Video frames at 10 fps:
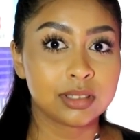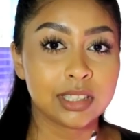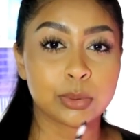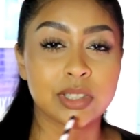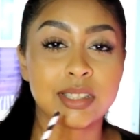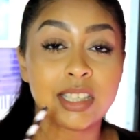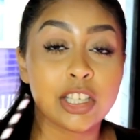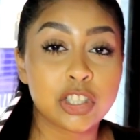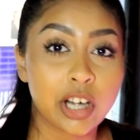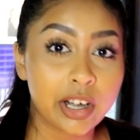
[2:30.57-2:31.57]
This one's
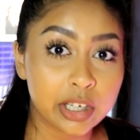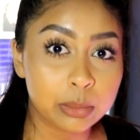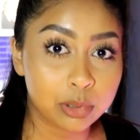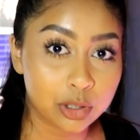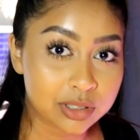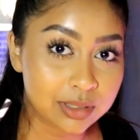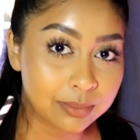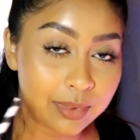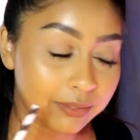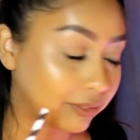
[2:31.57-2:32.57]
the cherry
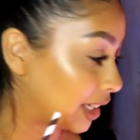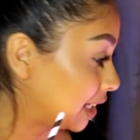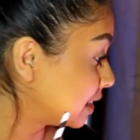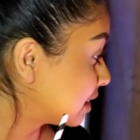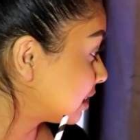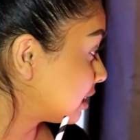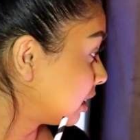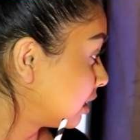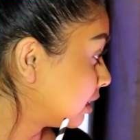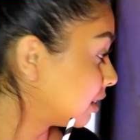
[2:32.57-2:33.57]
blossom fizz.
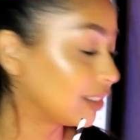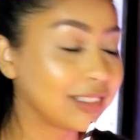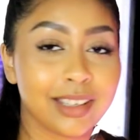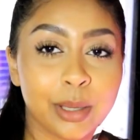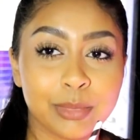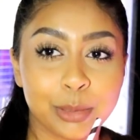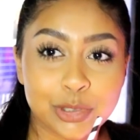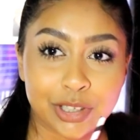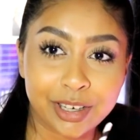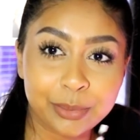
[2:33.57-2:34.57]
Yeah, let me
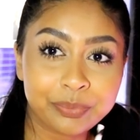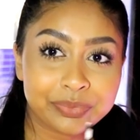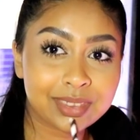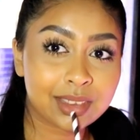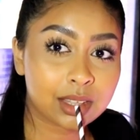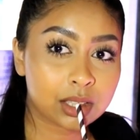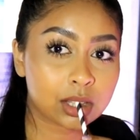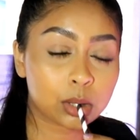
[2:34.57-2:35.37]
try it.